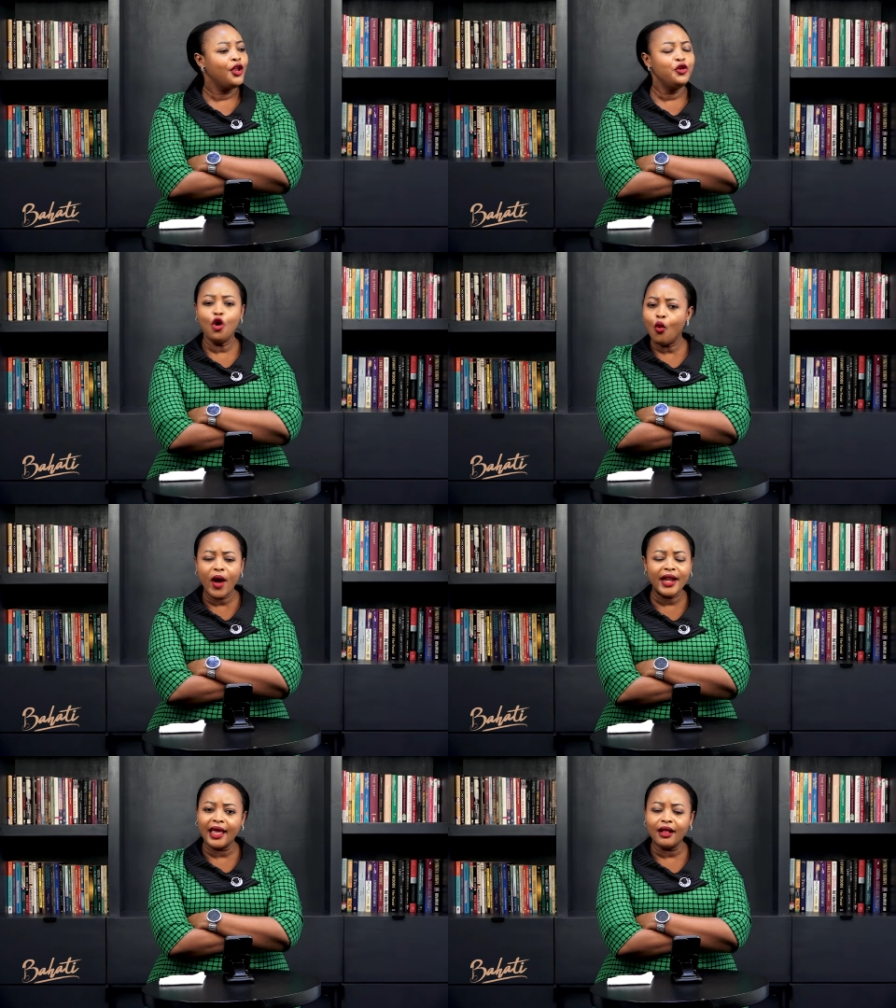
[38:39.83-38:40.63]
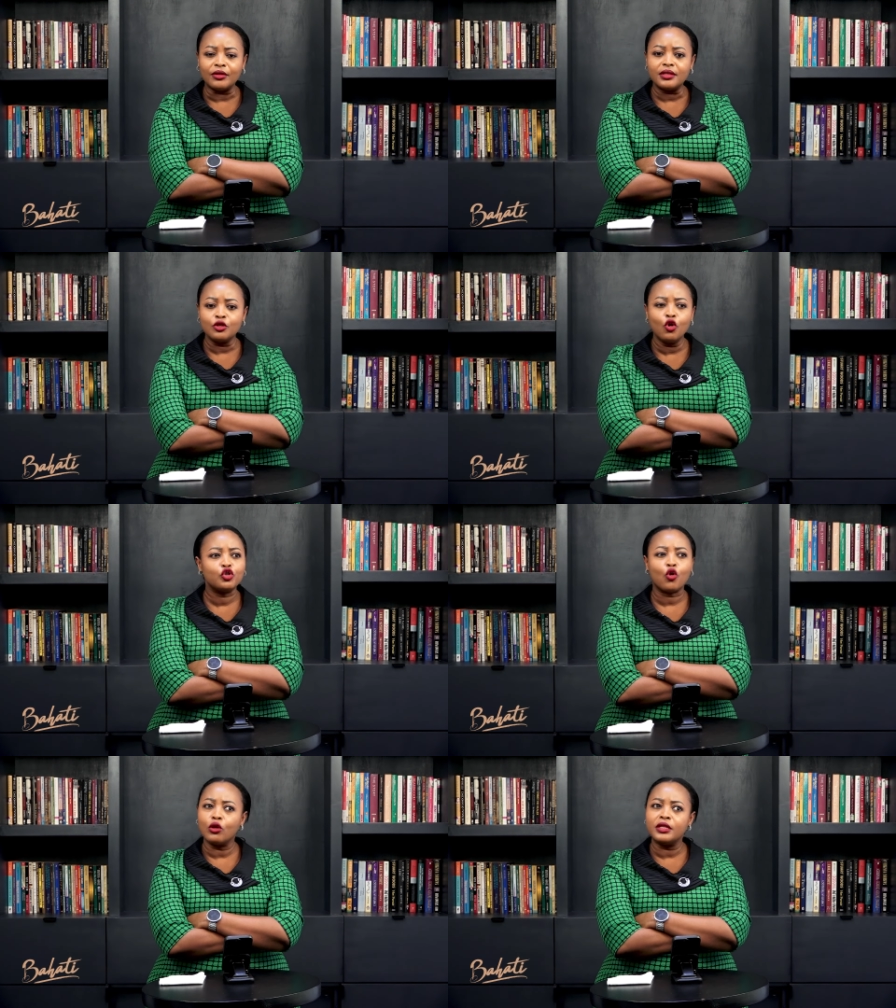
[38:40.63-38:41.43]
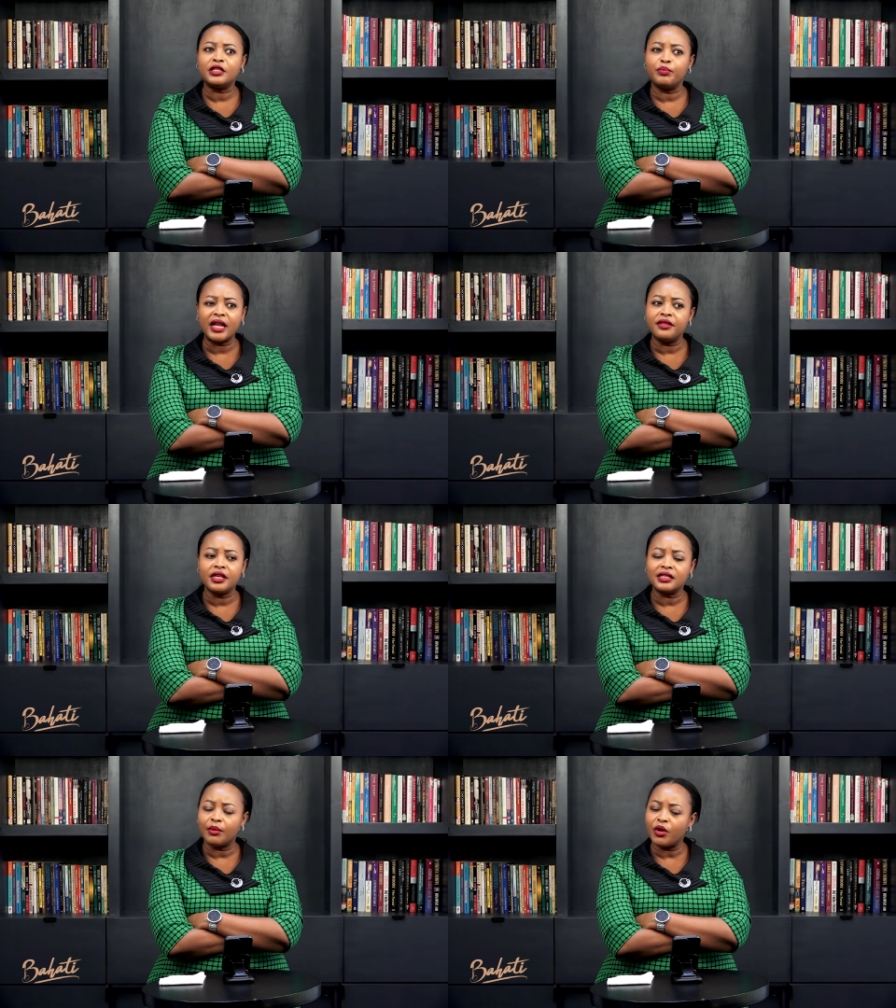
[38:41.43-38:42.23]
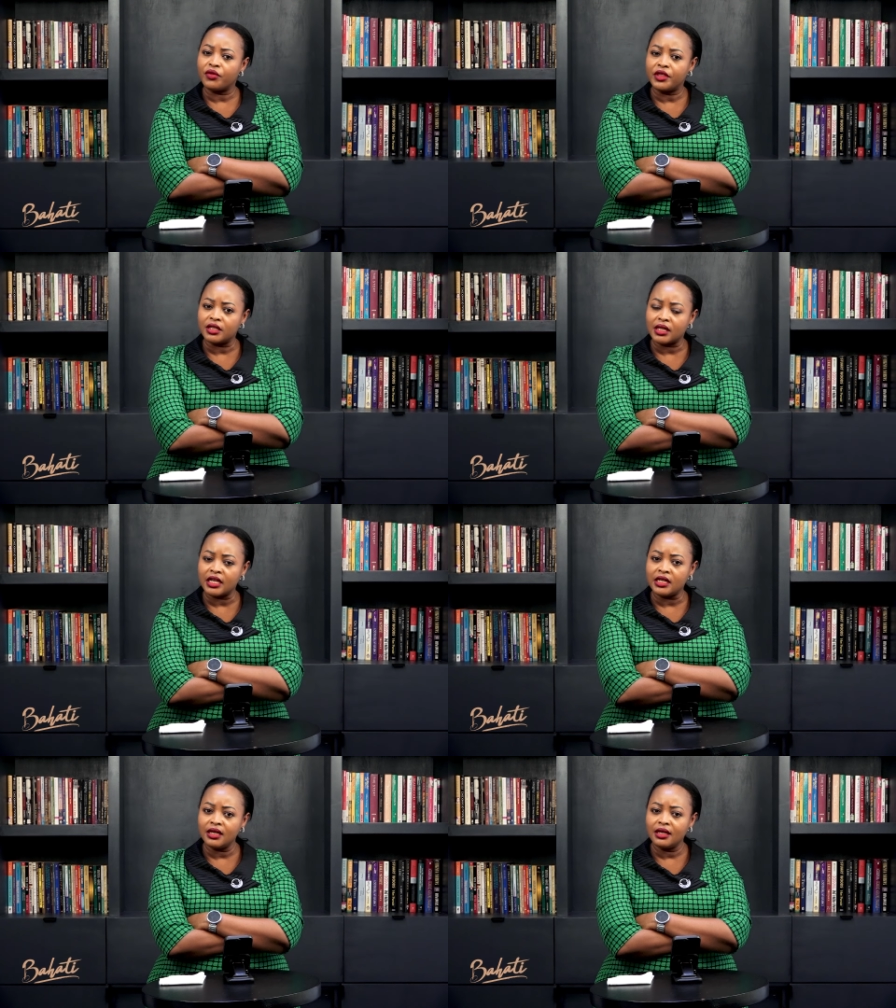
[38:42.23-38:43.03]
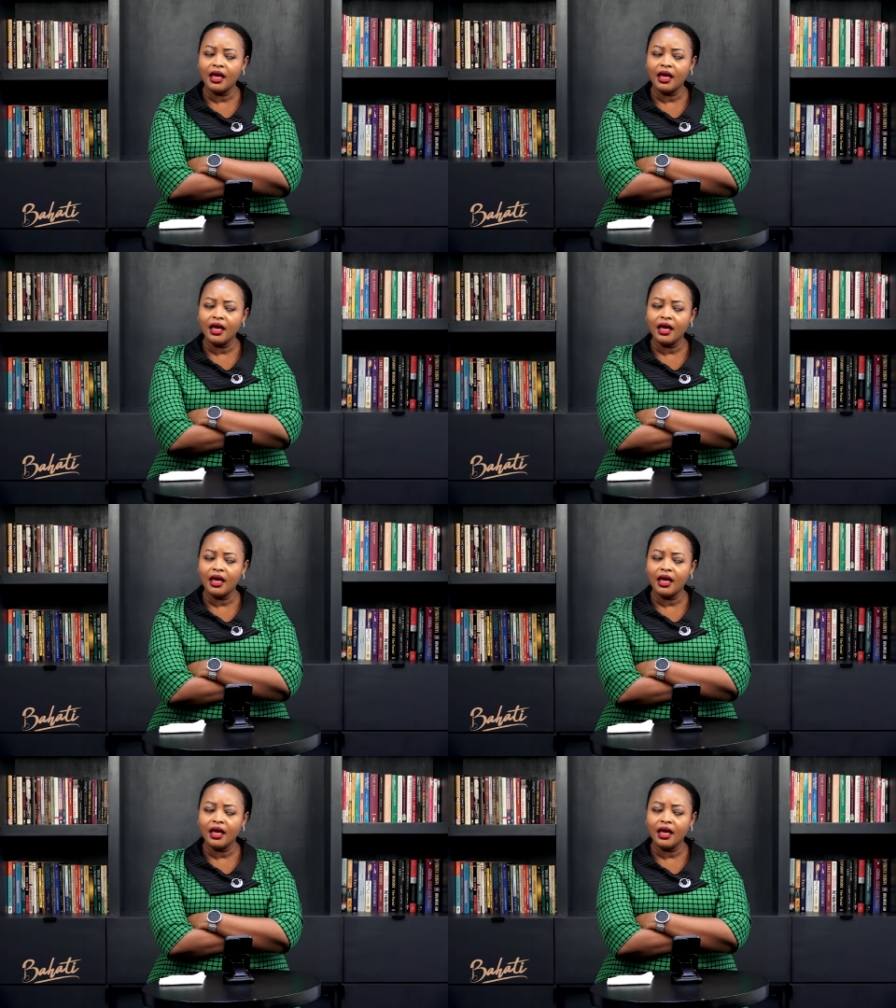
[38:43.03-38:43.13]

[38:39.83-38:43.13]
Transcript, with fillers: no one else knows all these bad things about this lady.